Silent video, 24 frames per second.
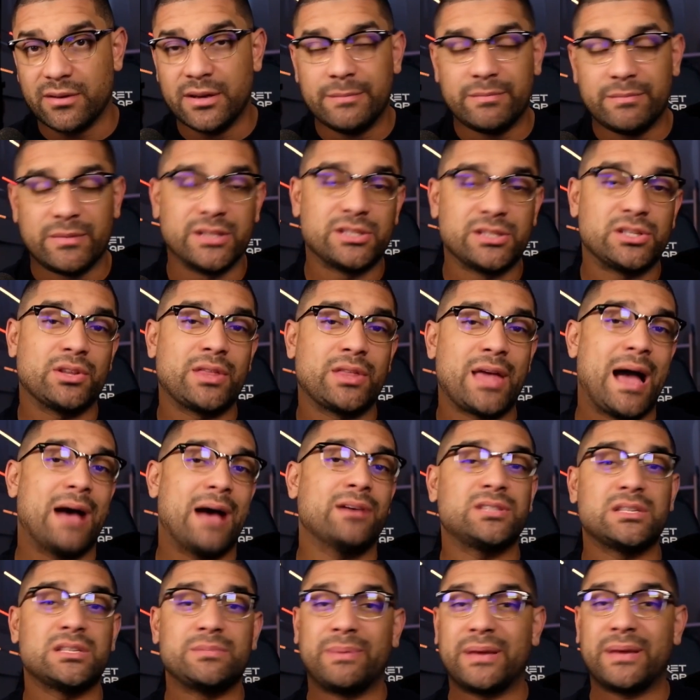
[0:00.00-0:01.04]
And so the
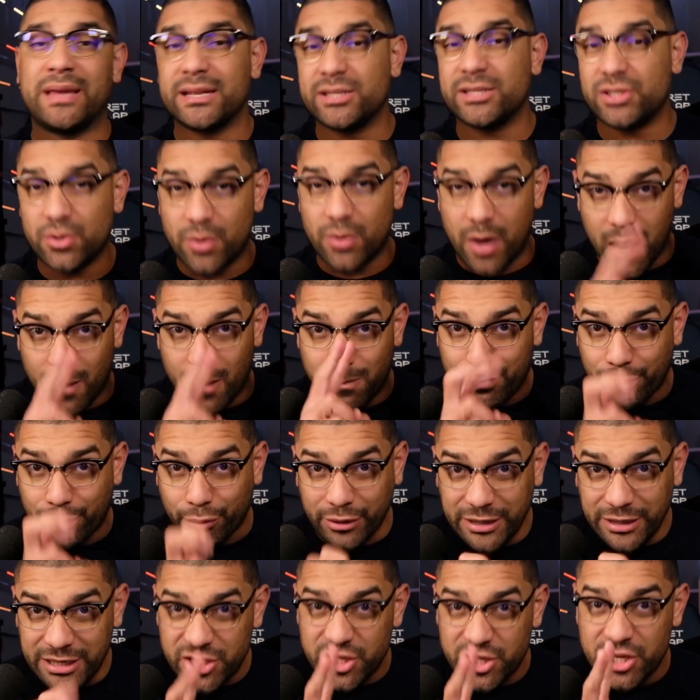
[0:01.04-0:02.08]
houses begin to
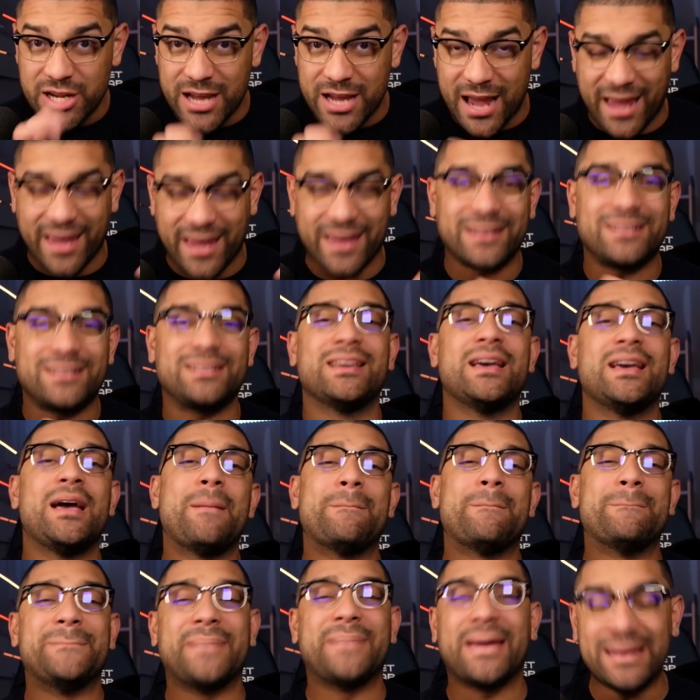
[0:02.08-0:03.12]
appreciate
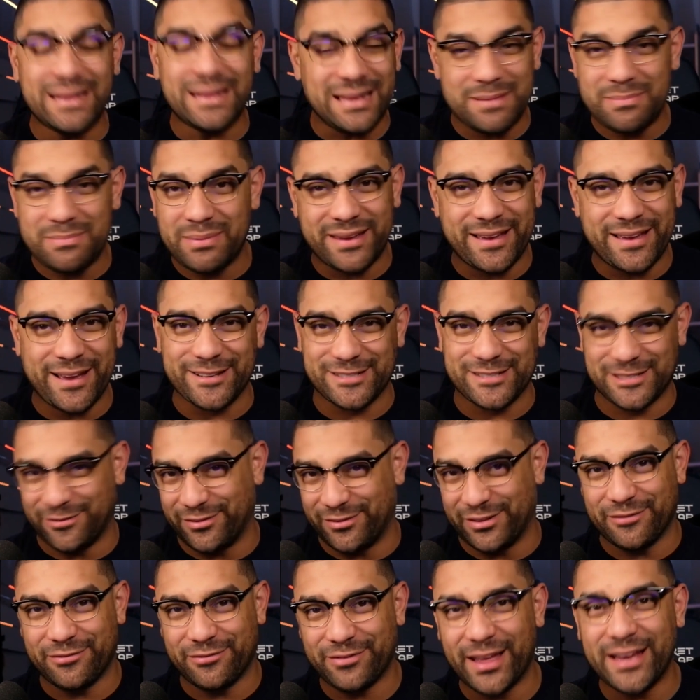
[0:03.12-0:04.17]
mainly because of
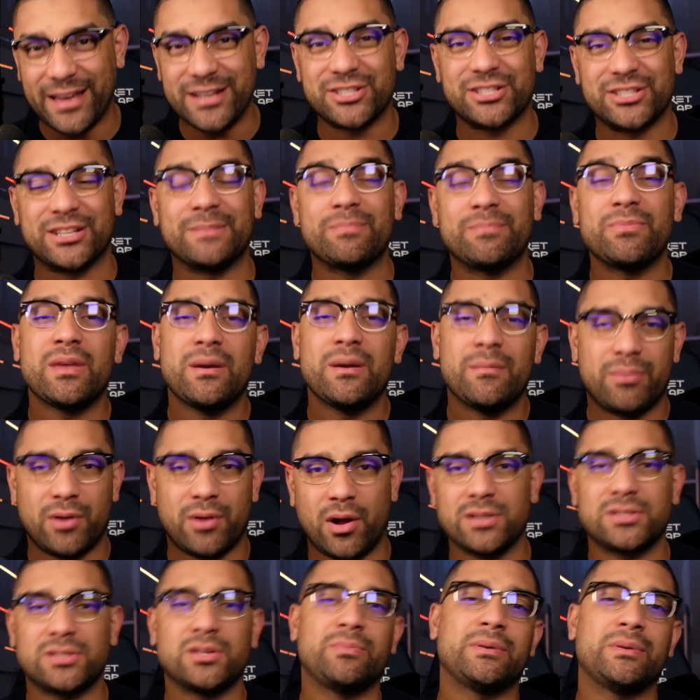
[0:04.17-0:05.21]
inflation, but
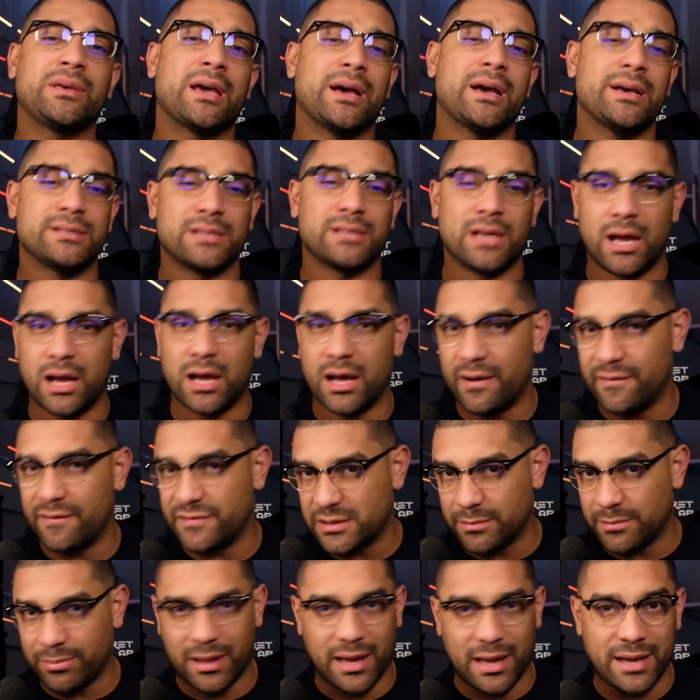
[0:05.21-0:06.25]
also because of
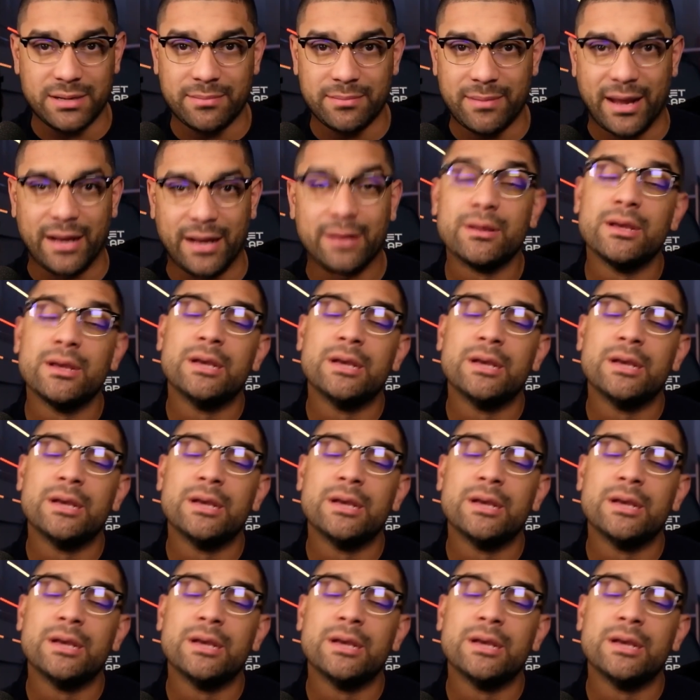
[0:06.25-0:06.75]
supply and demand.